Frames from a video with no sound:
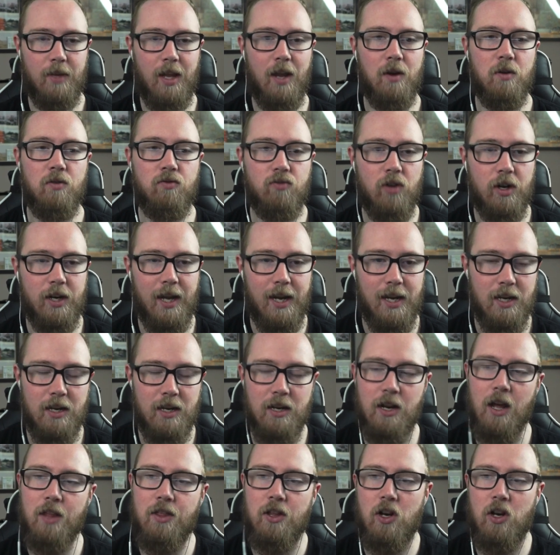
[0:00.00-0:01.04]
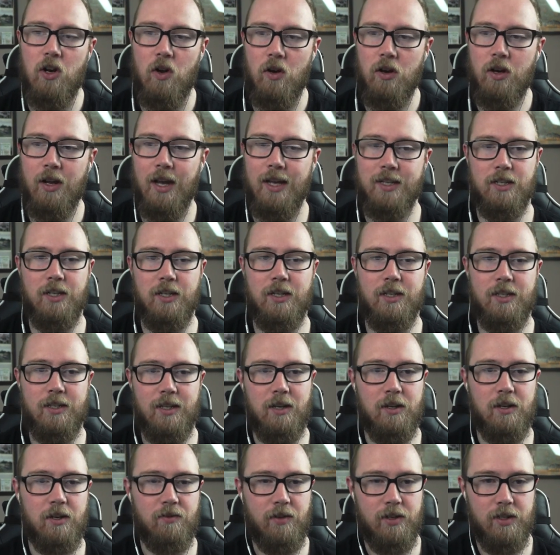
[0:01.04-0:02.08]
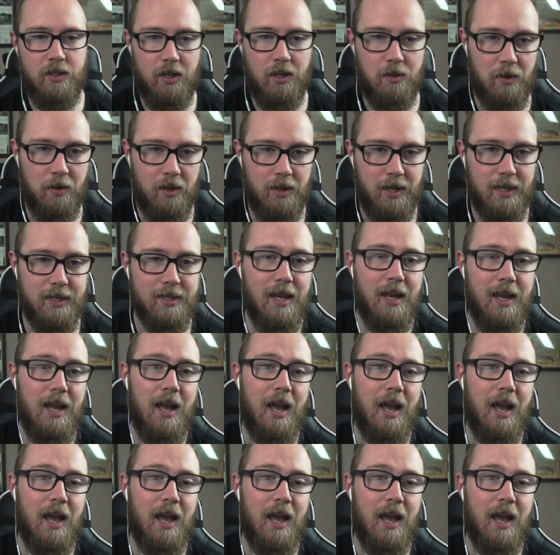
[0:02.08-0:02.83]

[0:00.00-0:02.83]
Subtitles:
It will run another log. As you can see, it runs another one of these.